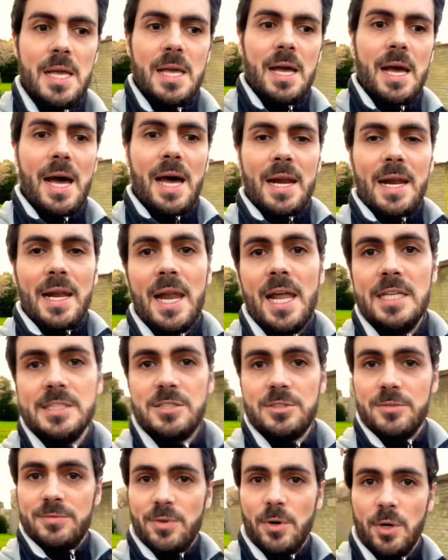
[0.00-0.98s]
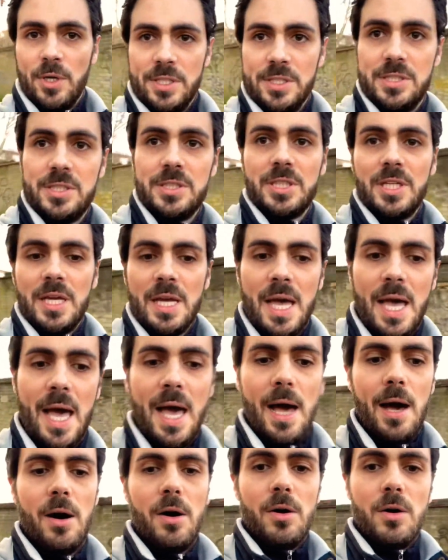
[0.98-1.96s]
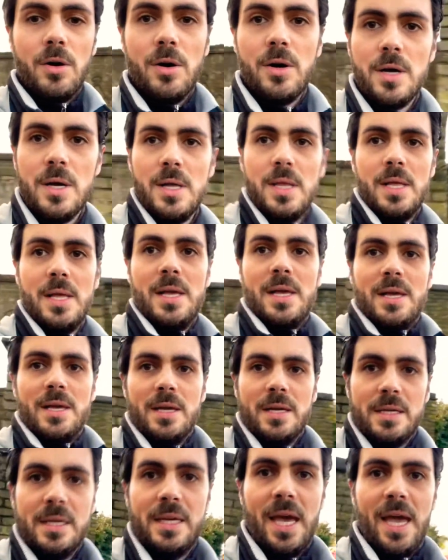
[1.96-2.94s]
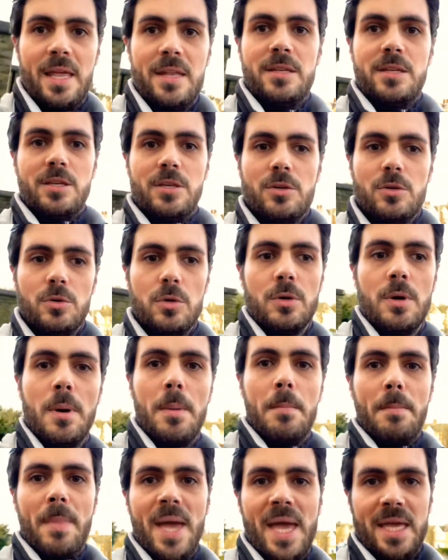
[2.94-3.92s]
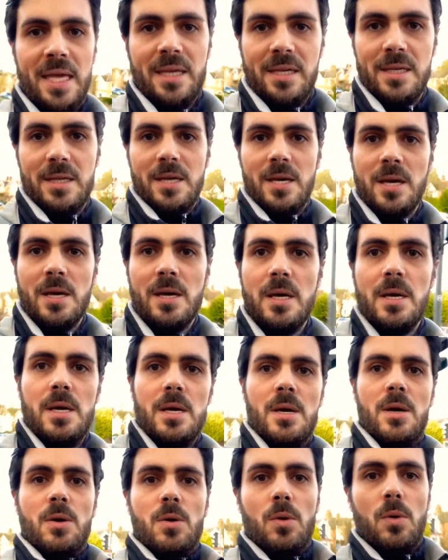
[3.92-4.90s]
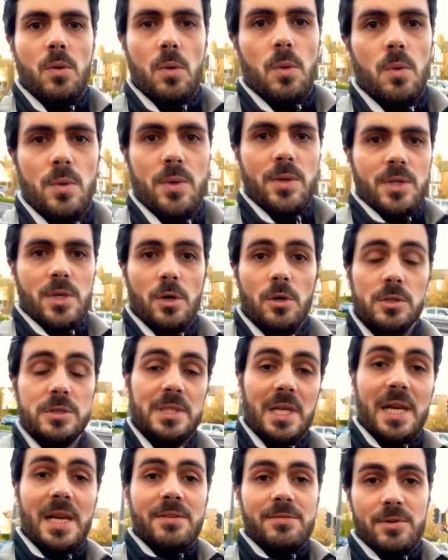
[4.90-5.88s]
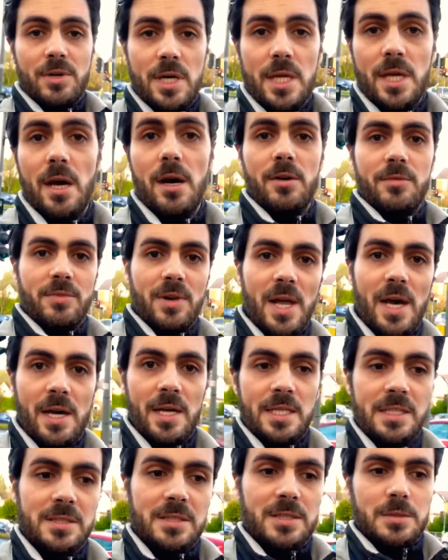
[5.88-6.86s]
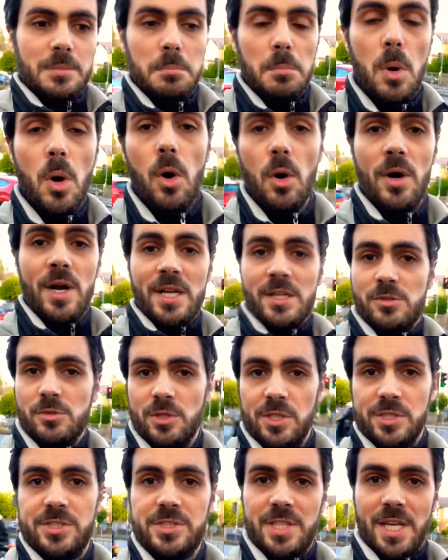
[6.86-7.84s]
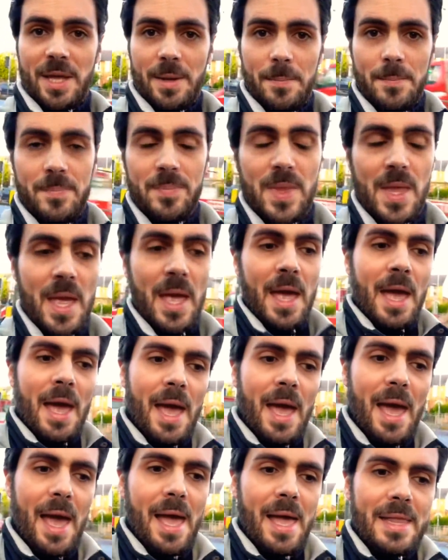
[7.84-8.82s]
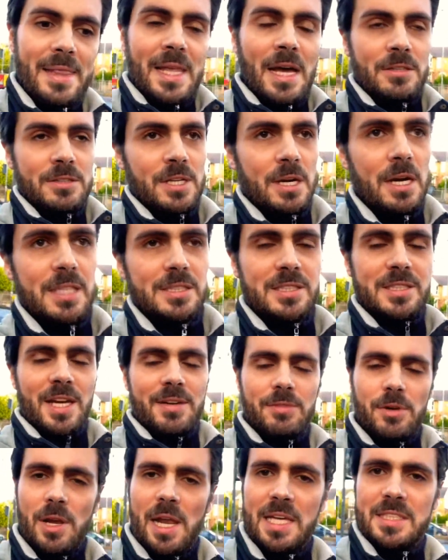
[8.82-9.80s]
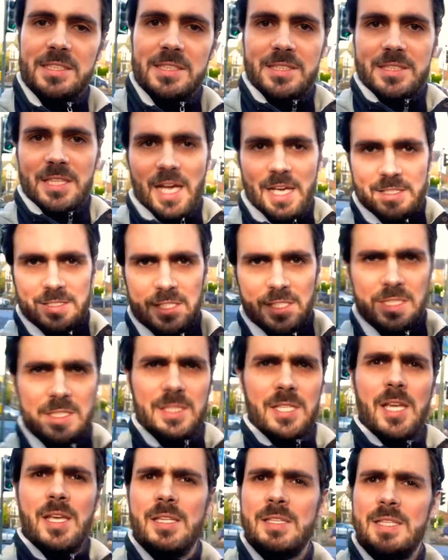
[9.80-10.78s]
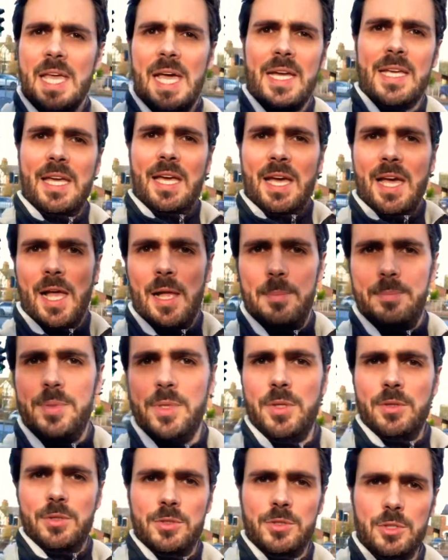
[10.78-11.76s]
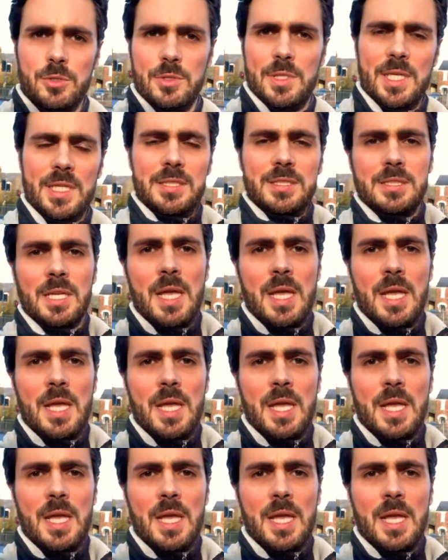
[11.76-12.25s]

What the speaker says: analyze your voice. How can you make your delivery of lines more interesting? Now, there are several exercises that can help you do this.